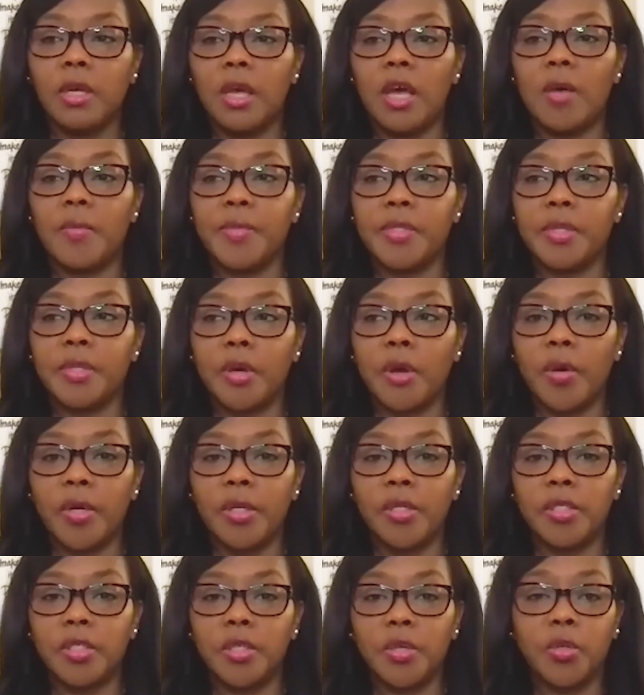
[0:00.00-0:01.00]
So
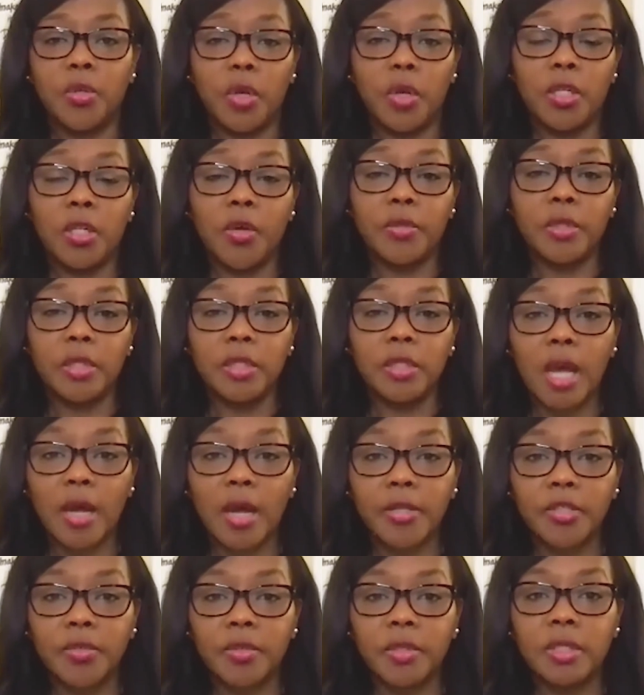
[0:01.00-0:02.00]
you can learn the
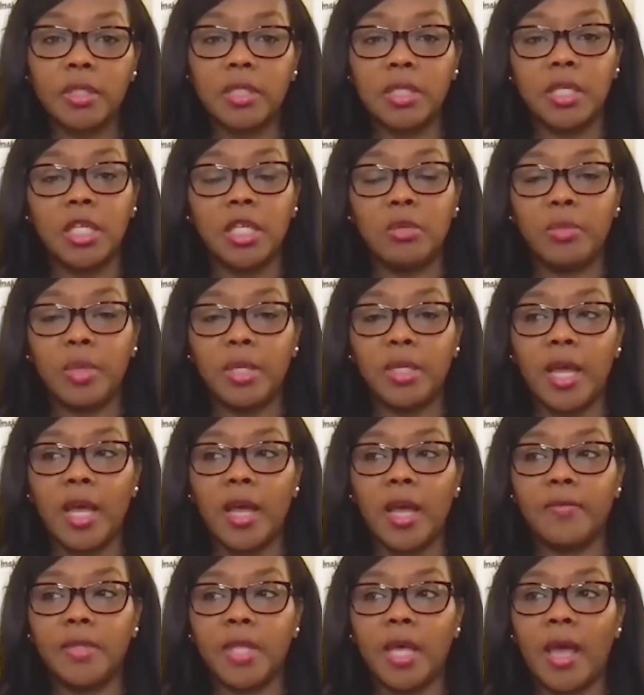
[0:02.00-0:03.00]
doctor and the team and
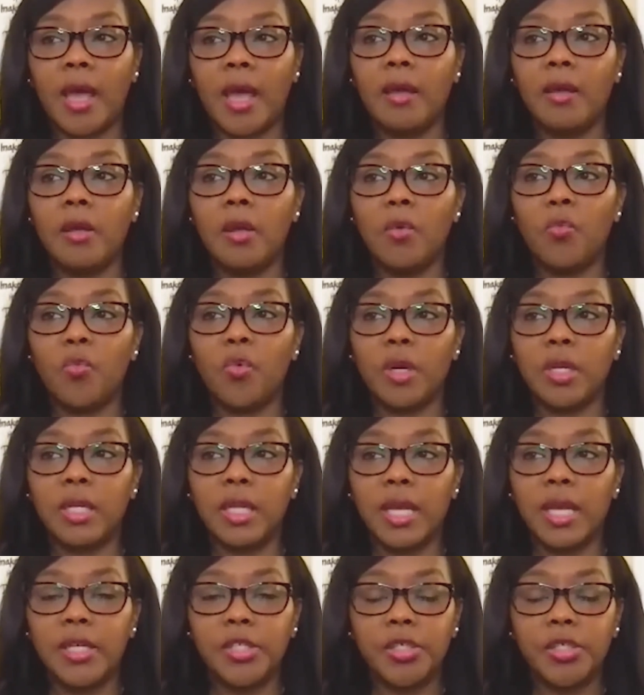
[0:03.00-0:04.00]
have that
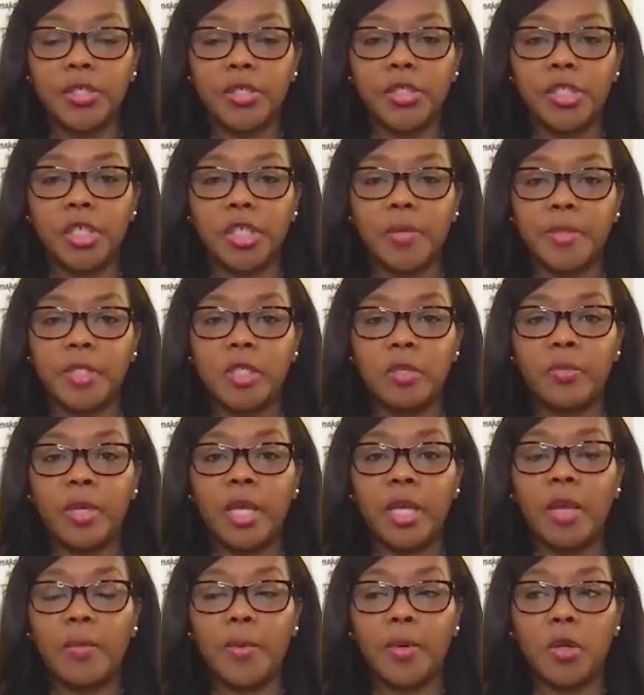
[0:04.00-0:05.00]
relationship to
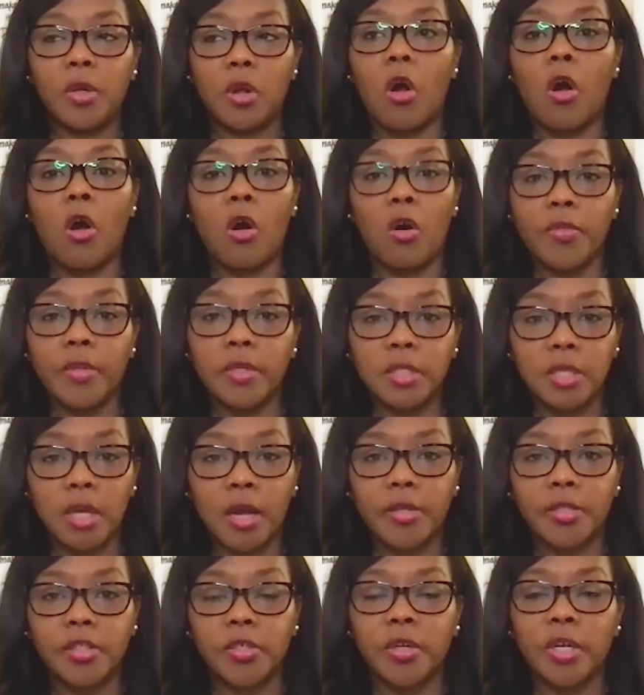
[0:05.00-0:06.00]
be able to call the
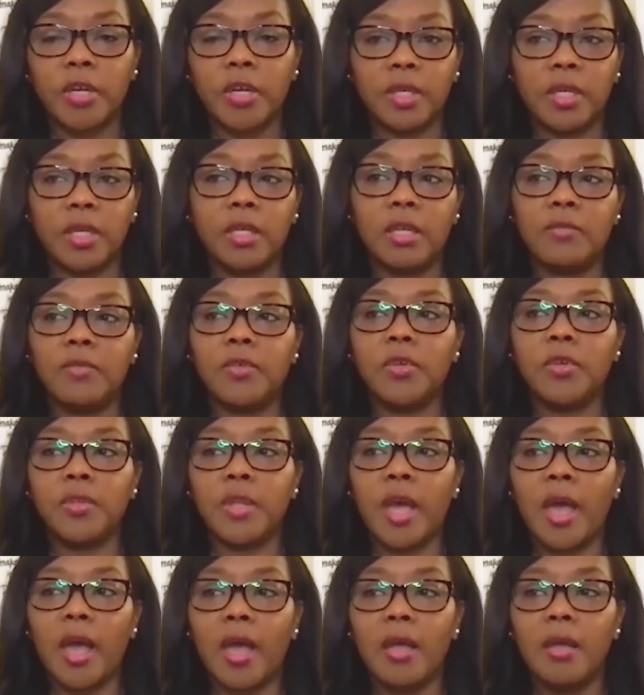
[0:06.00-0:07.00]
doctor if they give you
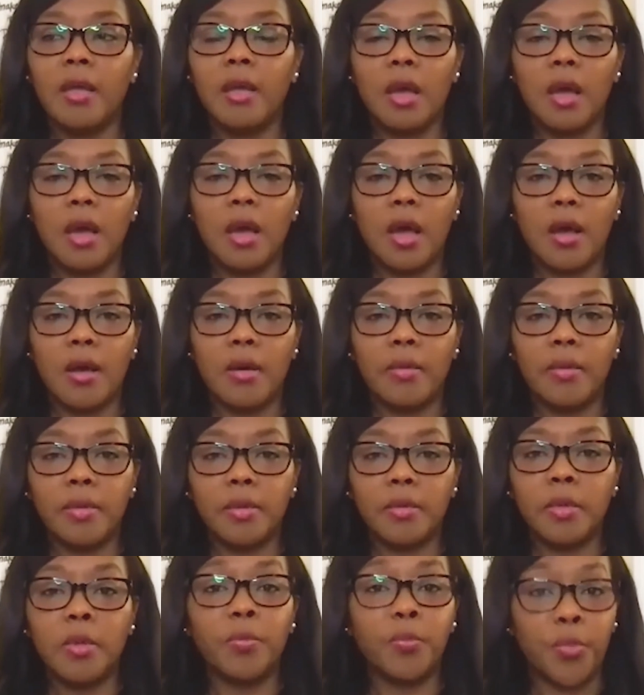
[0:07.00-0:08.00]
that
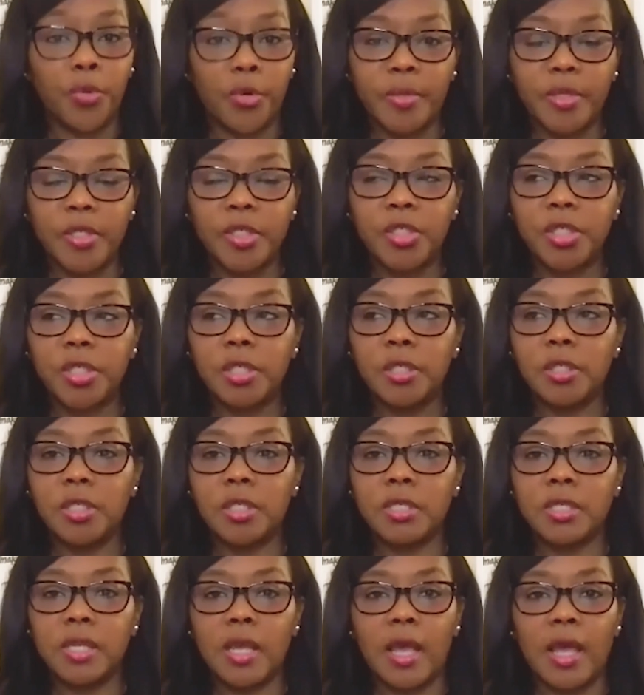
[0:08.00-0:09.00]
the permission
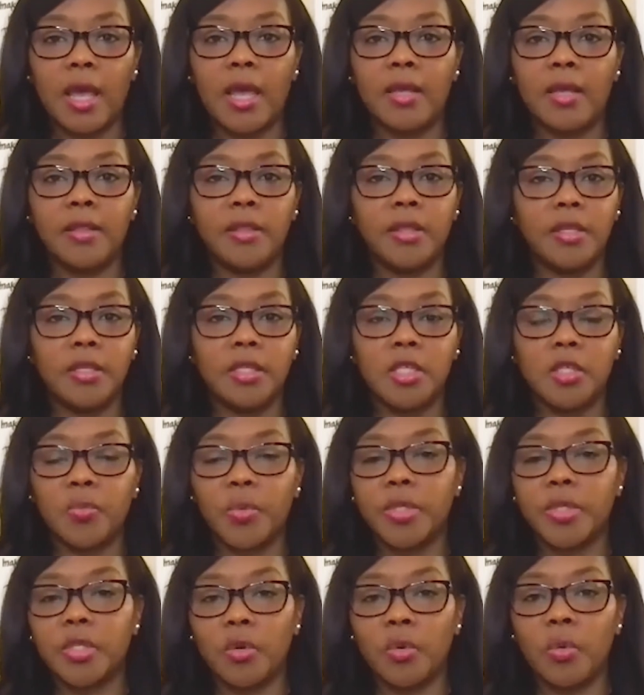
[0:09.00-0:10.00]
to say, hey, this is
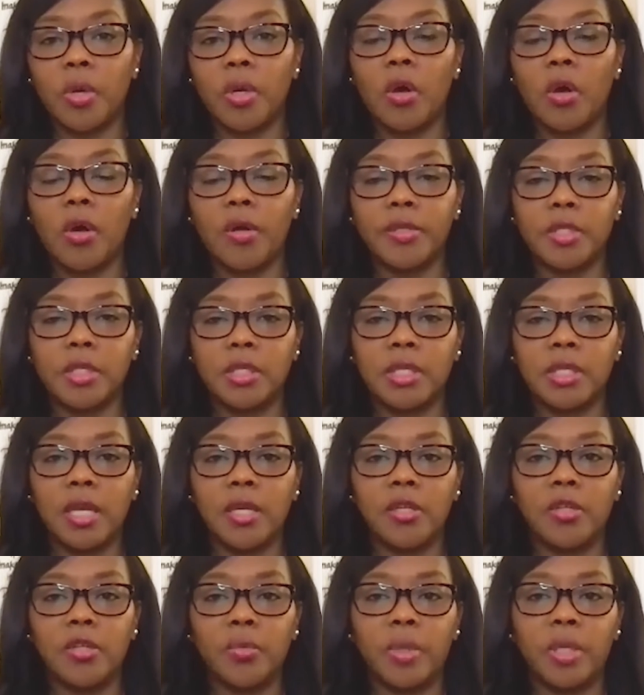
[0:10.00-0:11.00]
what's going on
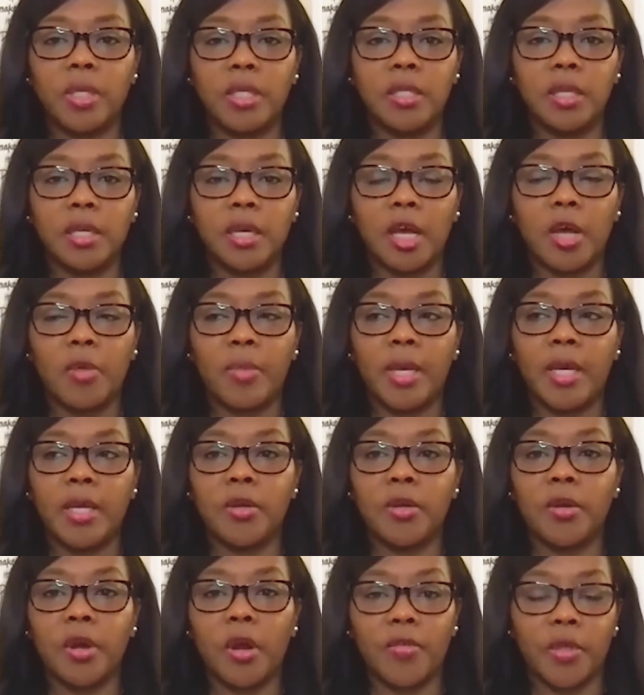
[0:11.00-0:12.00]
today. Do we need to come in,
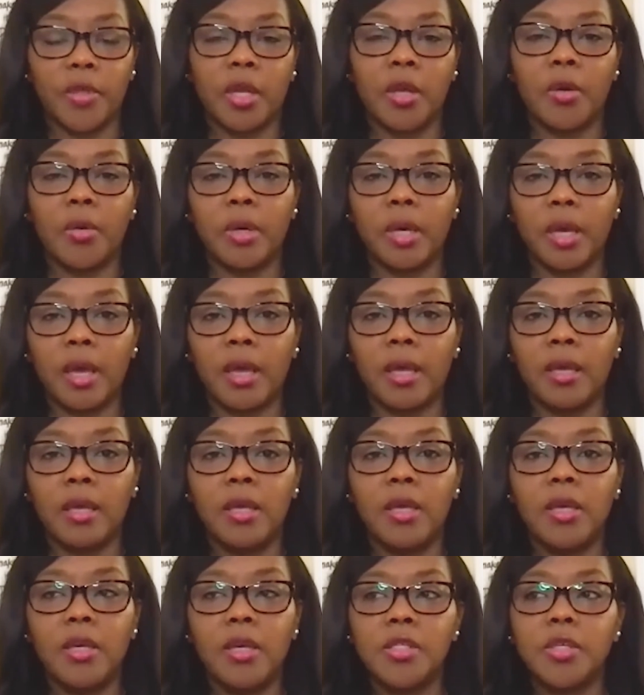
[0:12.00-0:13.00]
or are they okay?
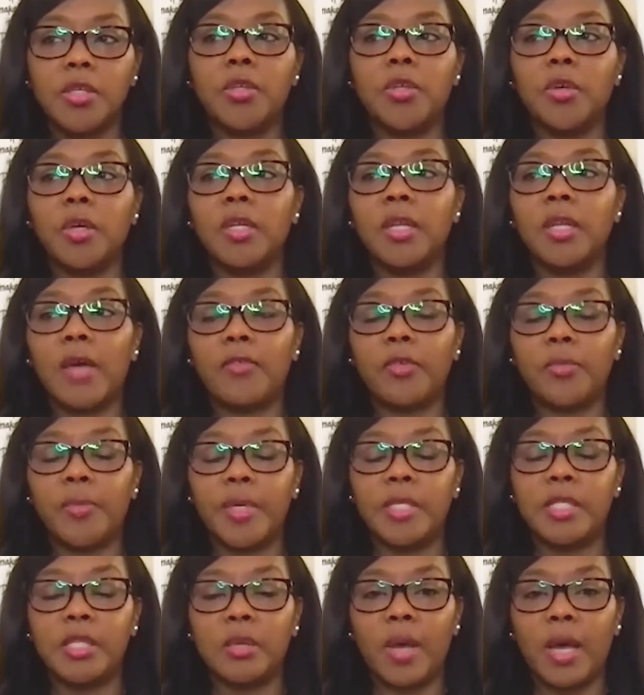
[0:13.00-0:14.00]
So you can have a
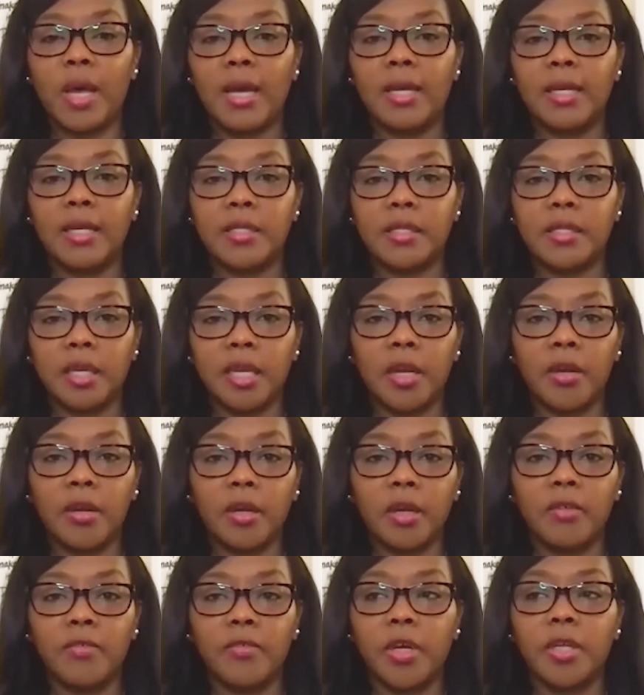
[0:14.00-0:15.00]
peace of mind as a
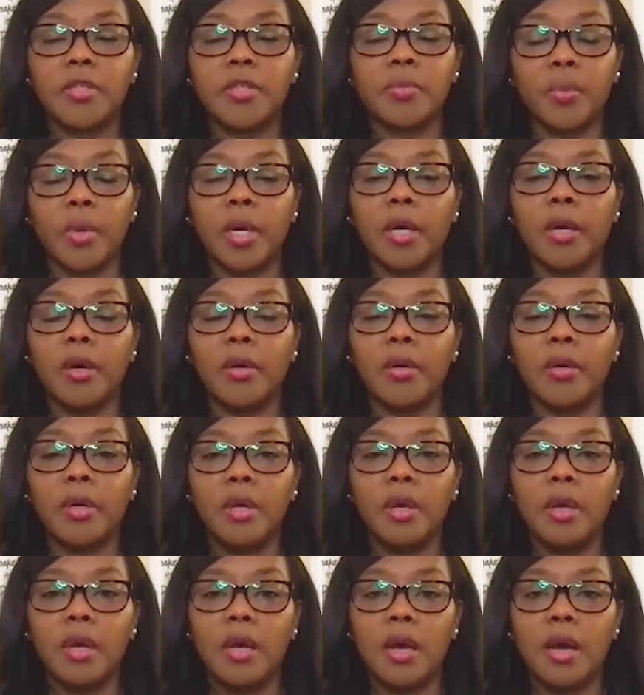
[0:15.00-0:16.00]
caregiver as well,
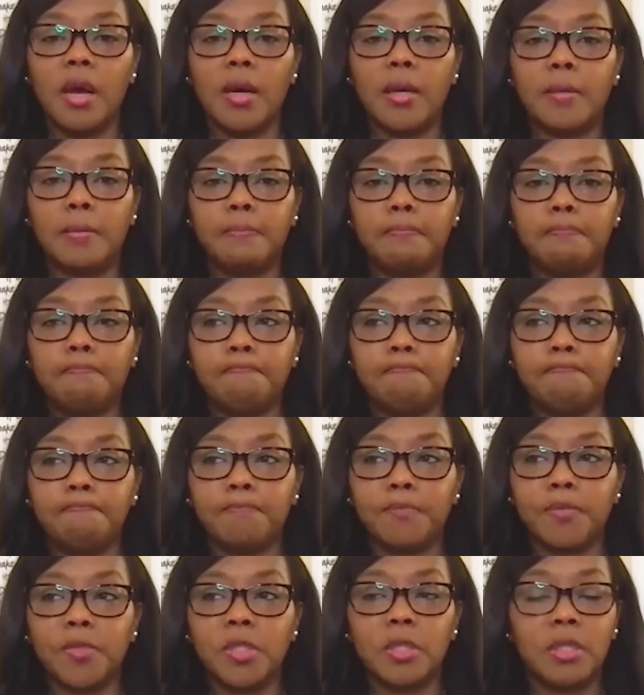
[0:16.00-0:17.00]
um,
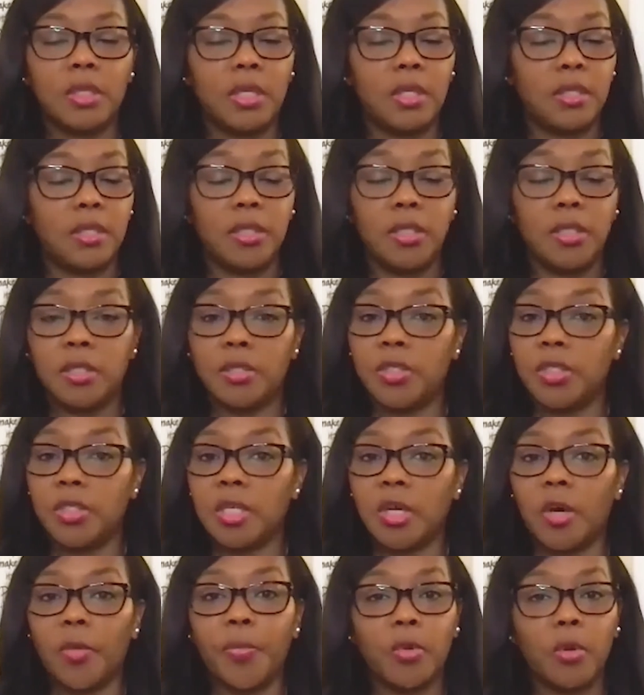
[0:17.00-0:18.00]
to
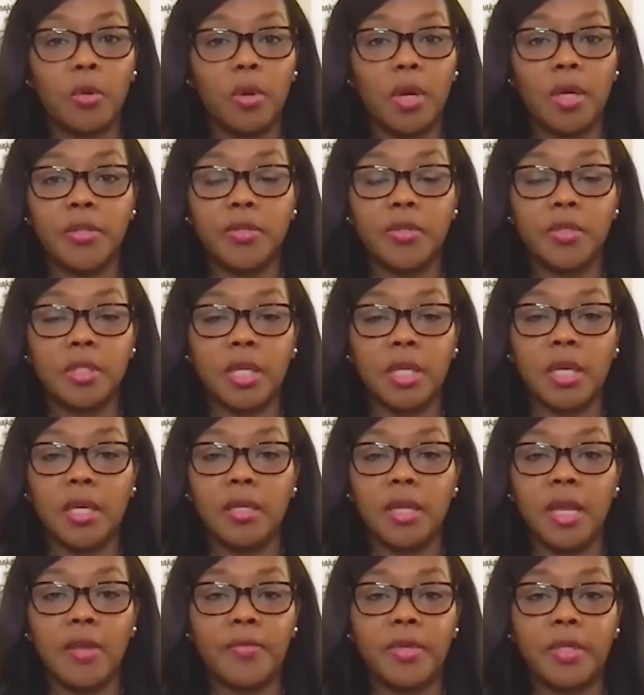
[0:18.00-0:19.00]
just help you
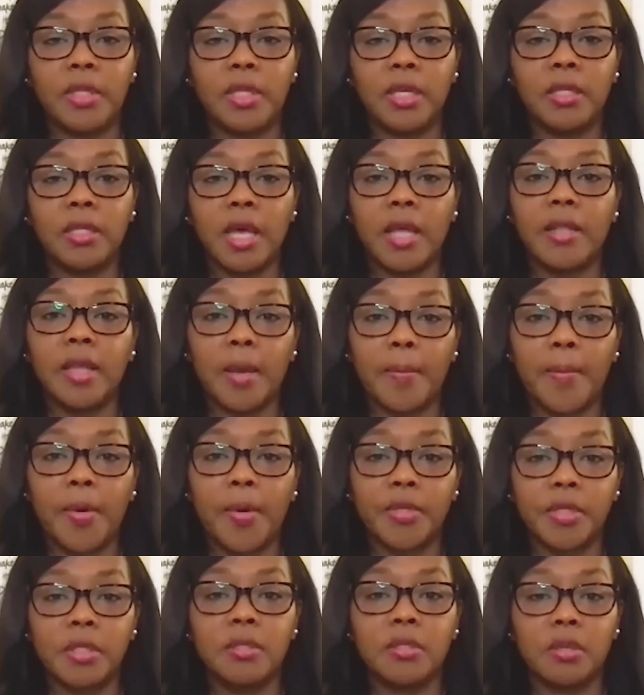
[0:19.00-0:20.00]
understand everything that that
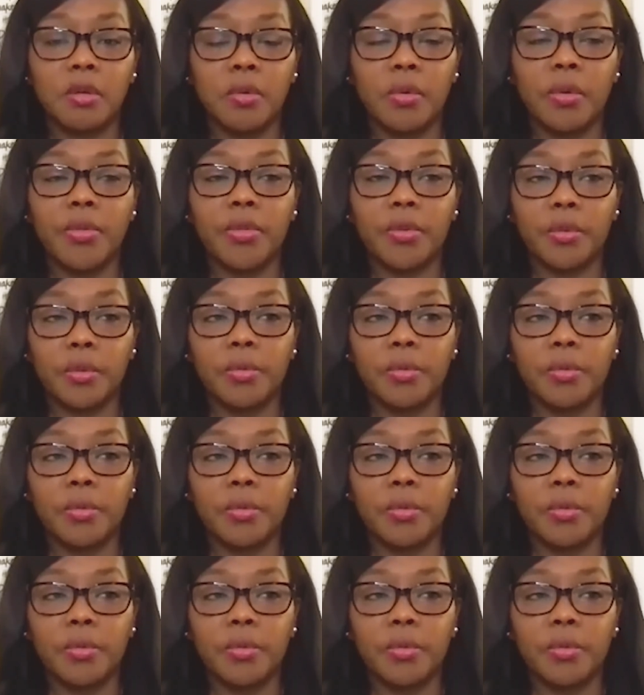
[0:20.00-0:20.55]
person's going through.